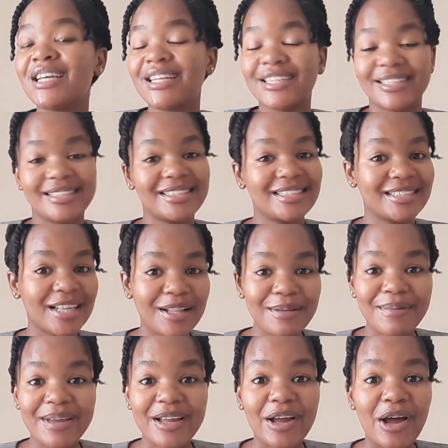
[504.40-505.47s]
sell
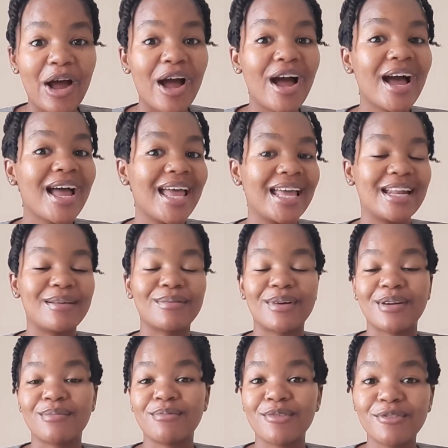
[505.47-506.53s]
my car and I'm
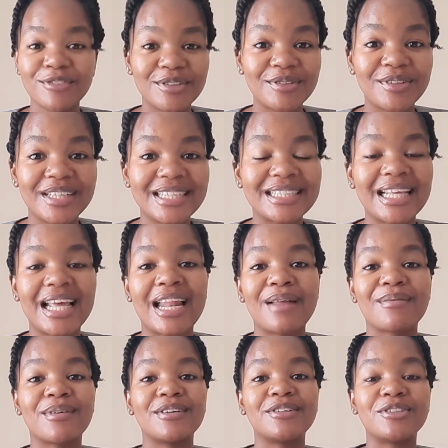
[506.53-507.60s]
gonna move to res, and
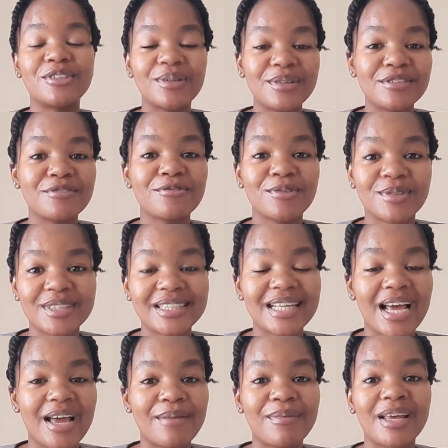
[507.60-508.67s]
I'm gonna do it full
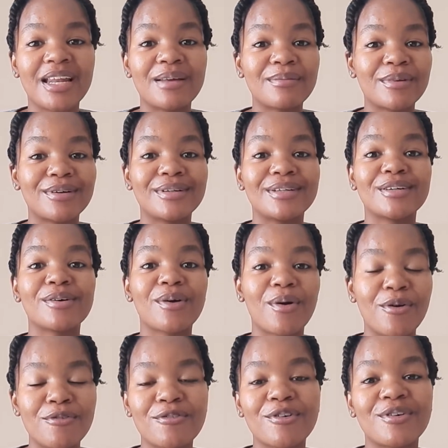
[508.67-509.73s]
time, and I'm gonna
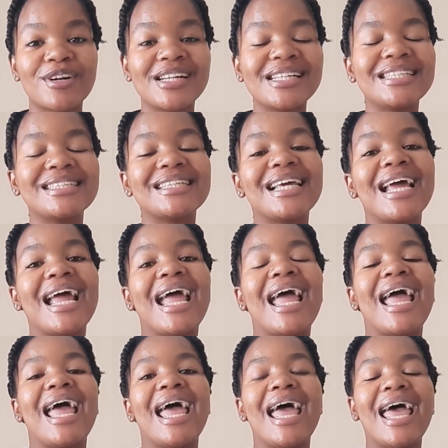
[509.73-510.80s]
go for it.
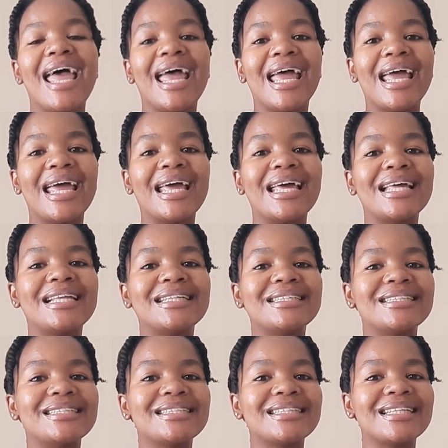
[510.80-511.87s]

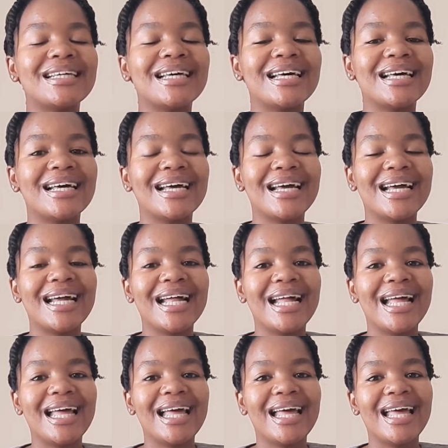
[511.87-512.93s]
And
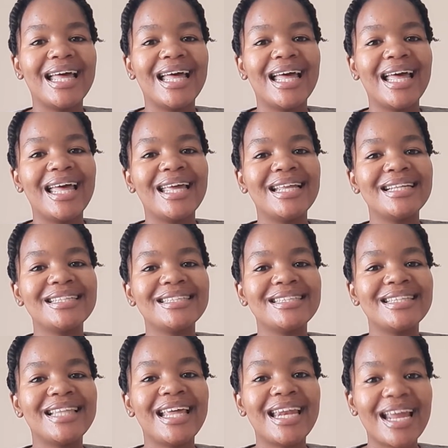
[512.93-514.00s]

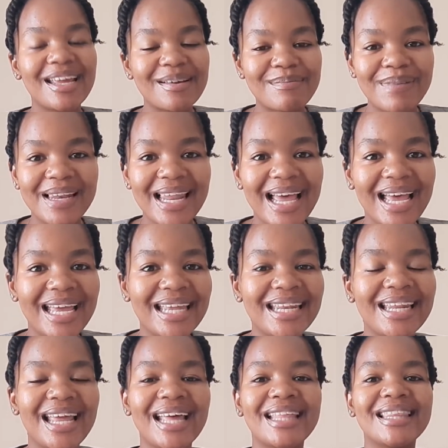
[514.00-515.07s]
then I
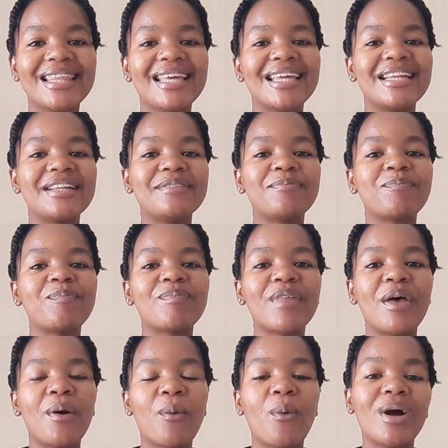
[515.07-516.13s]
applied, and then
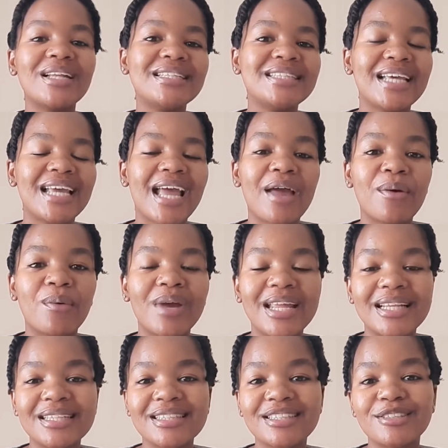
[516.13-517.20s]
one day I
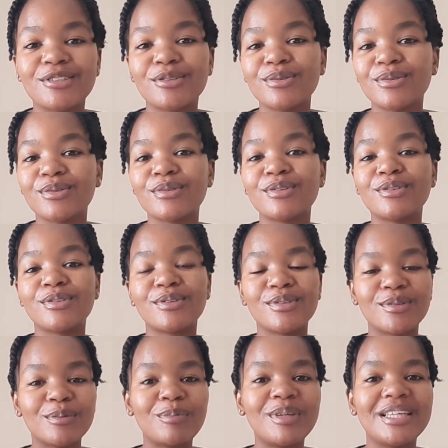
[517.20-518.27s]
went to
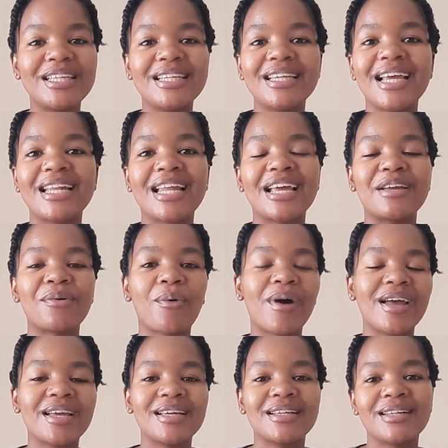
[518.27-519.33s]
UP and I
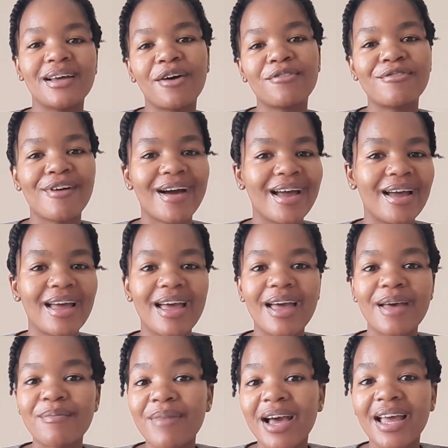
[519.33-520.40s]
inquired how far
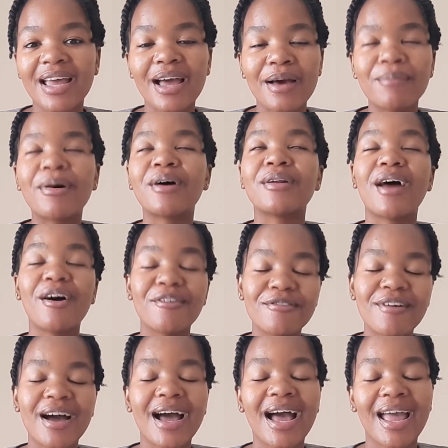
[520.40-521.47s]

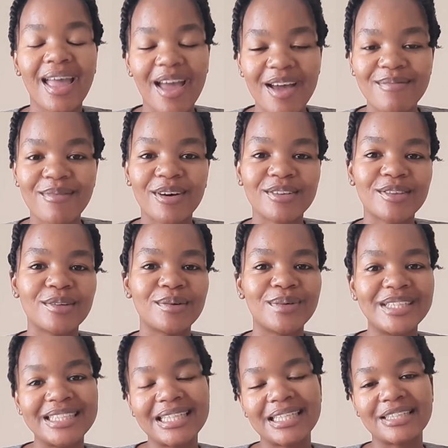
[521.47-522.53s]
I am on the
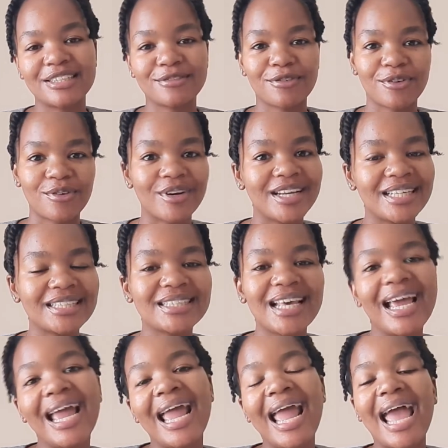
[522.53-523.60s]
waiting list for res.
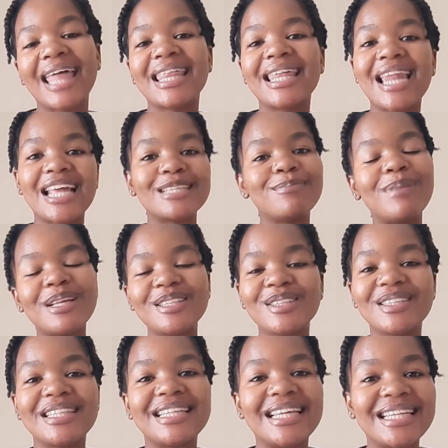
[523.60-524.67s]
And then I explained
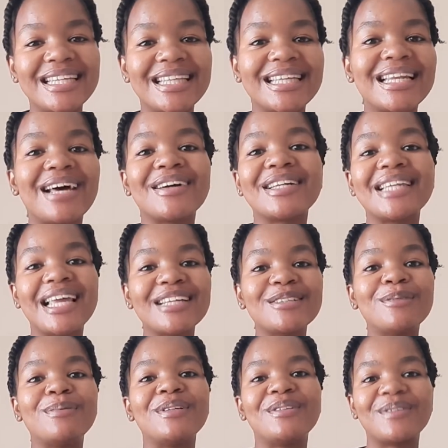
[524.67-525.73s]
to the lady that I'd like
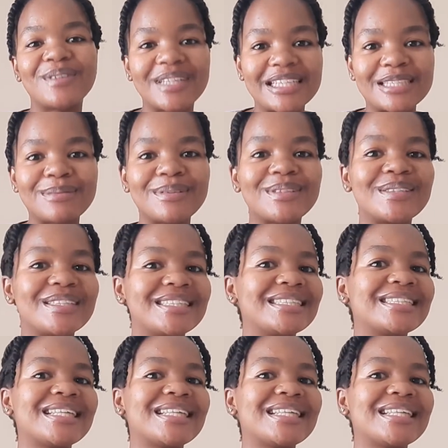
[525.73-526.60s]
to be in res because